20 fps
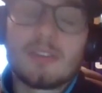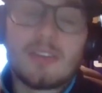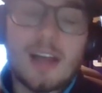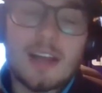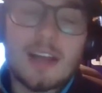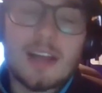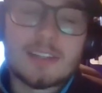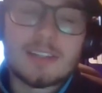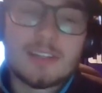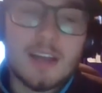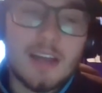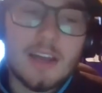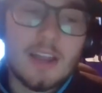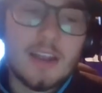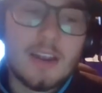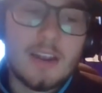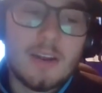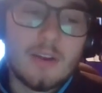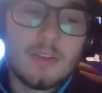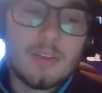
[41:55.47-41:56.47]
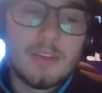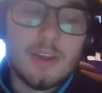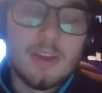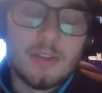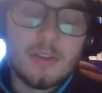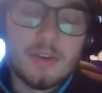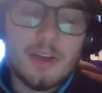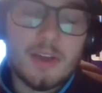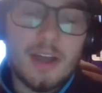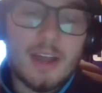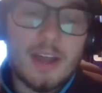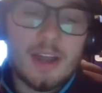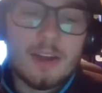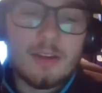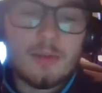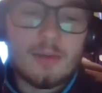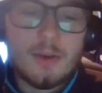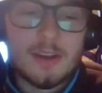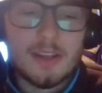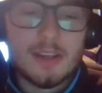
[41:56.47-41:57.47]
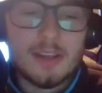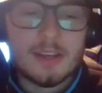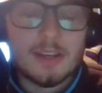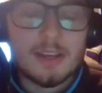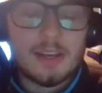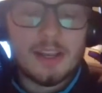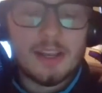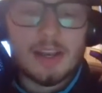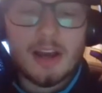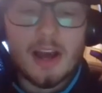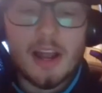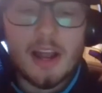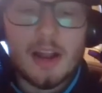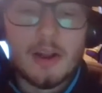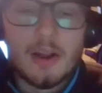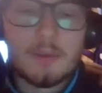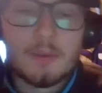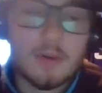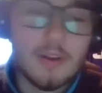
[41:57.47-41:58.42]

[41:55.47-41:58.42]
last night or the other night when he didn't get hired.